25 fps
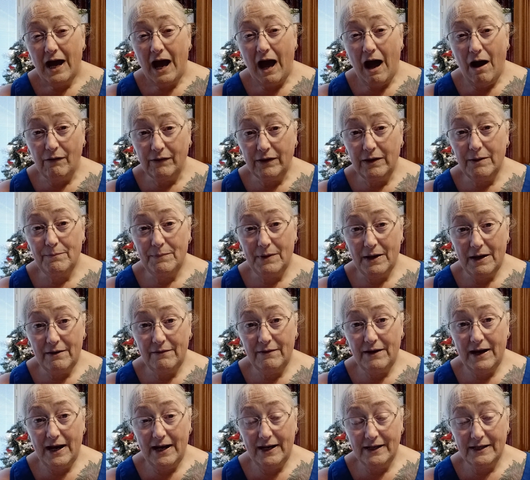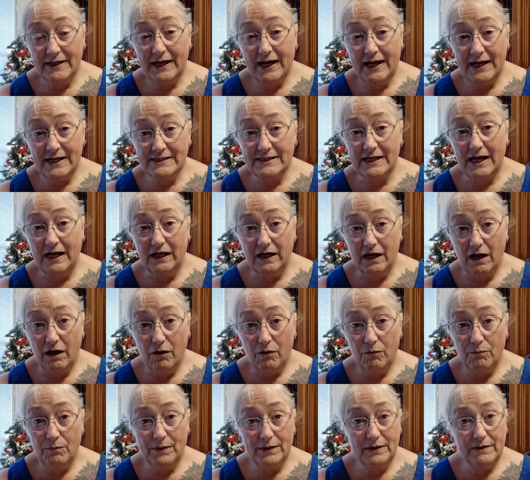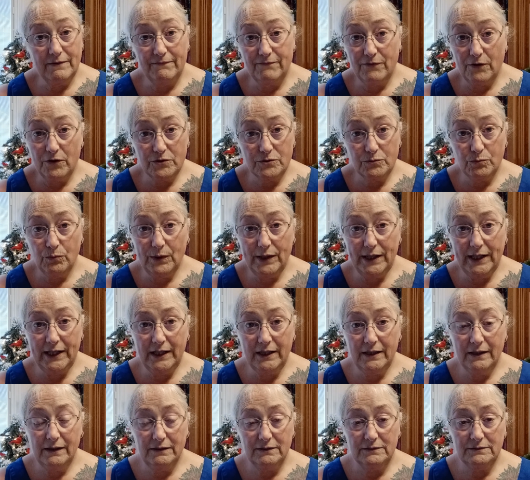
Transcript: I'll get better at it as I go, but the first week,